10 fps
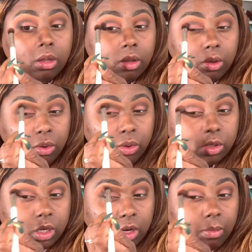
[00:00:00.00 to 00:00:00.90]

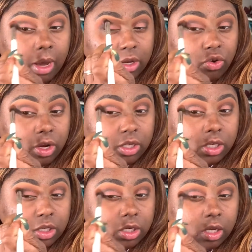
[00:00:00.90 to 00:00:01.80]
using my
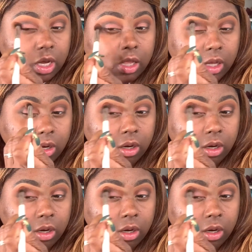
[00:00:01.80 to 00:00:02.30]
transition color